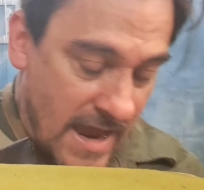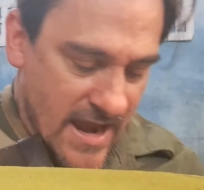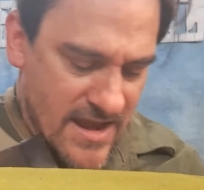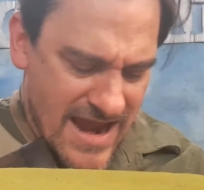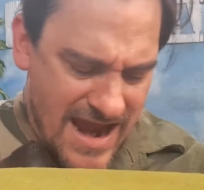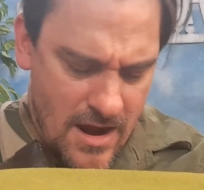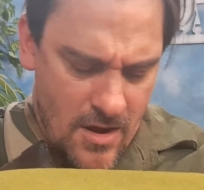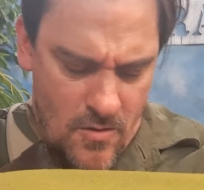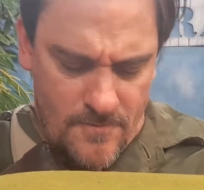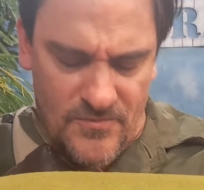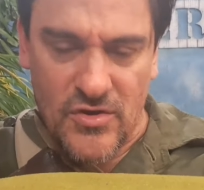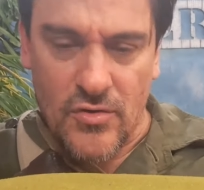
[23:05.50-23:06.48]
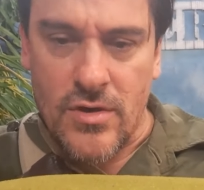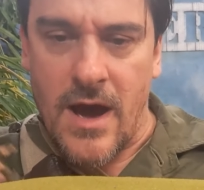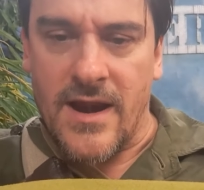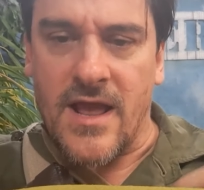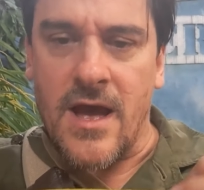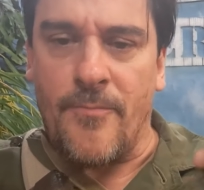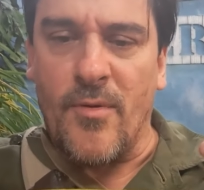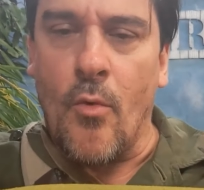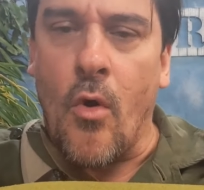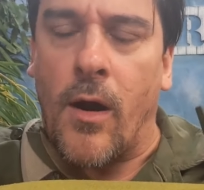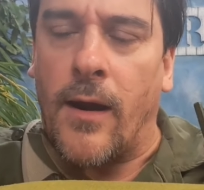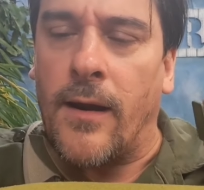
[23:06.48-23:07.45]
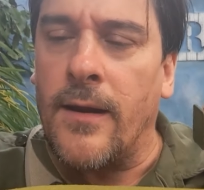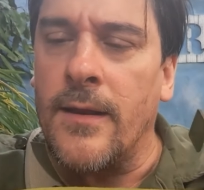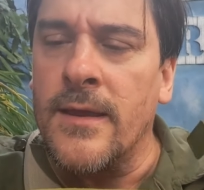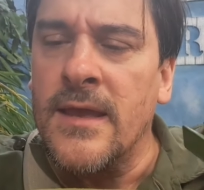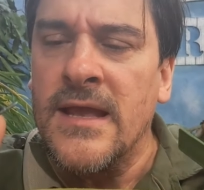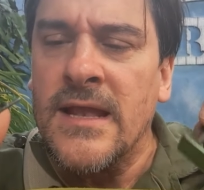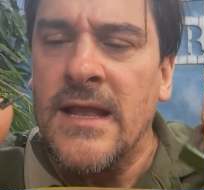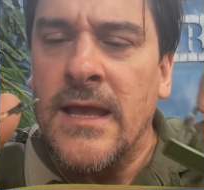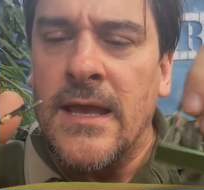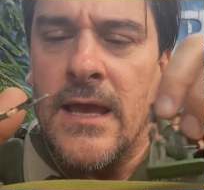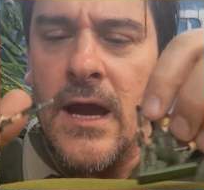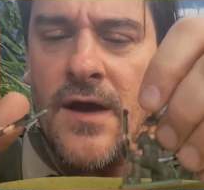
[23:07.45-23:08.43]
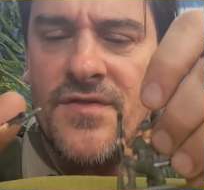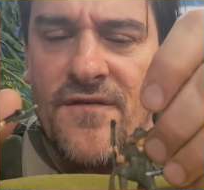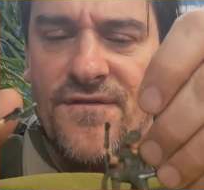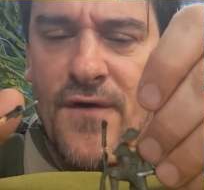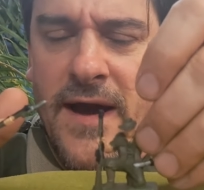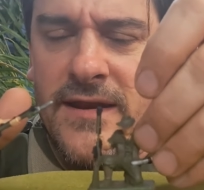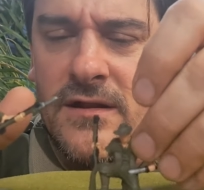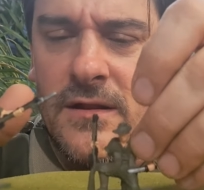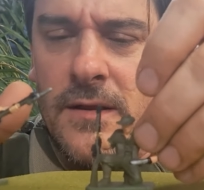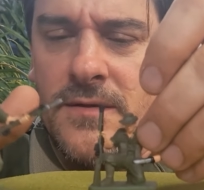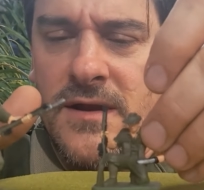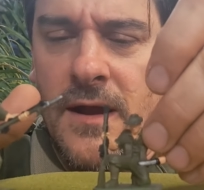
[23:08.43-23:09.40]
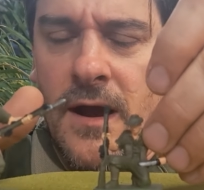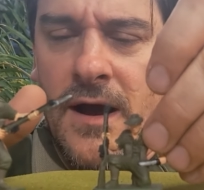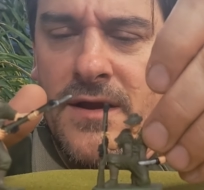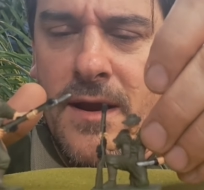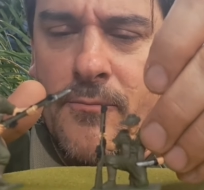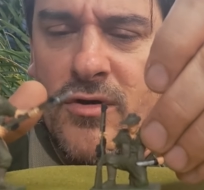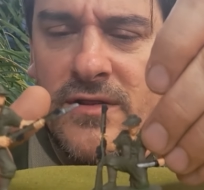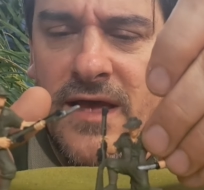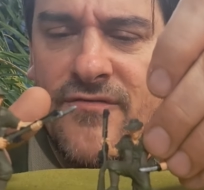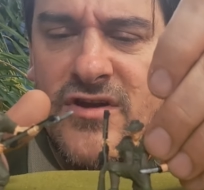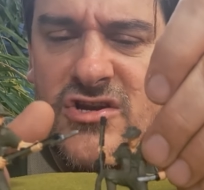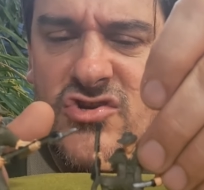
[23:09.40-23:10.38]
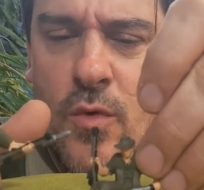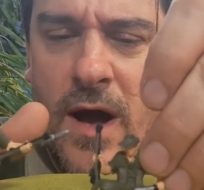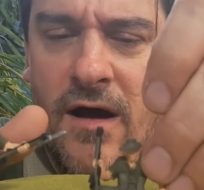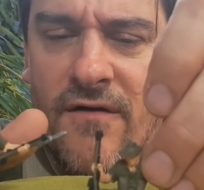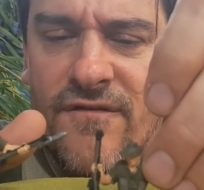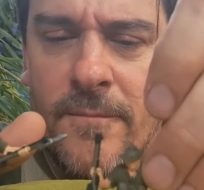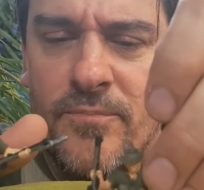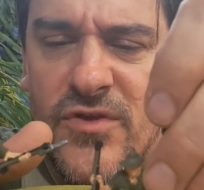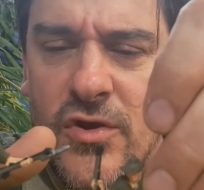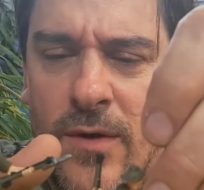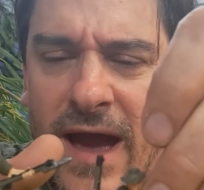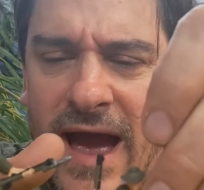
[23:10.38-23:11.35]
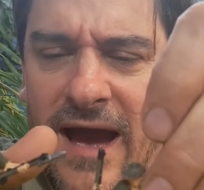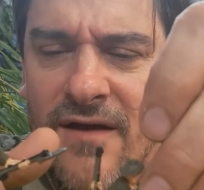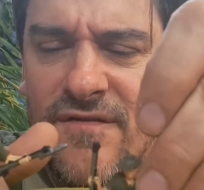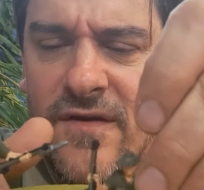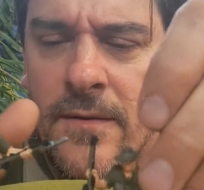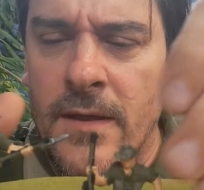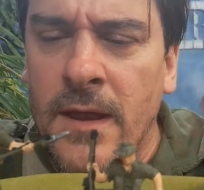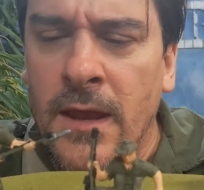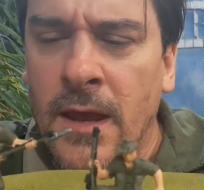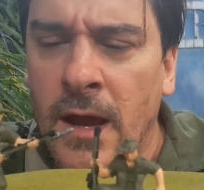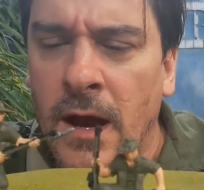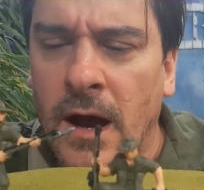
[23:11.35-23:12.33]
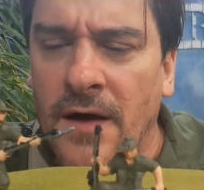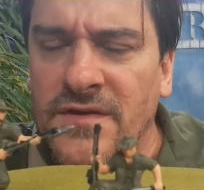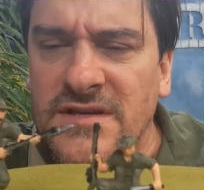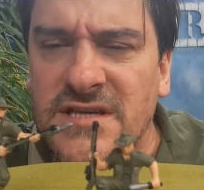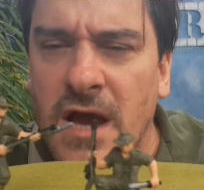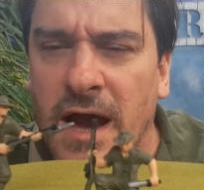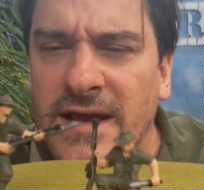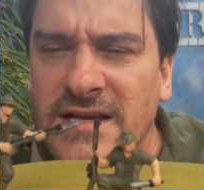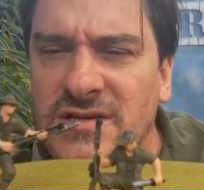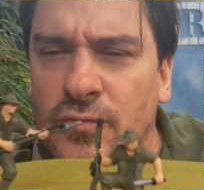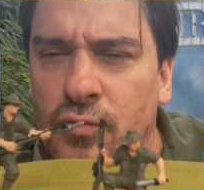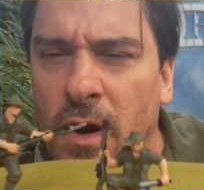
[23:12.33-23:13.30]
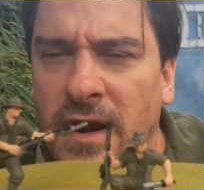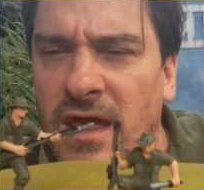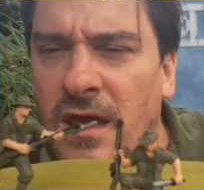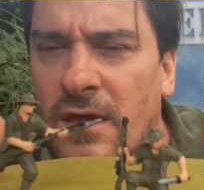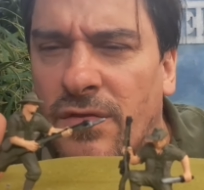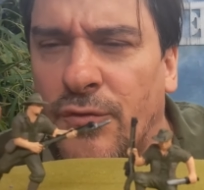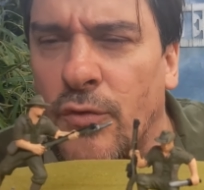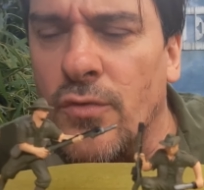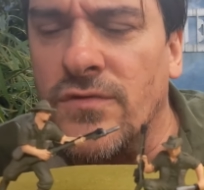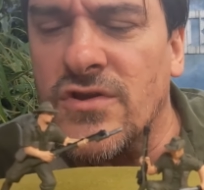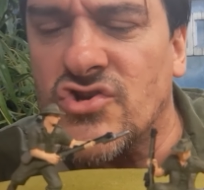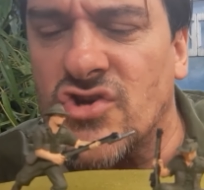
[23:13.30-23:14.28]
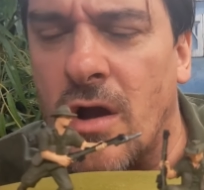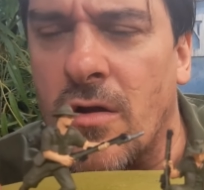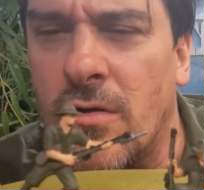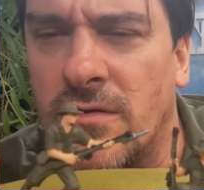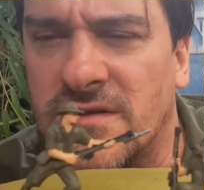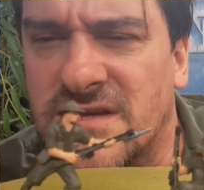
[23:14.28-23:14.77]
And now you got a couple more. The final, number 11 and 12, you have this guy is running through the jungle.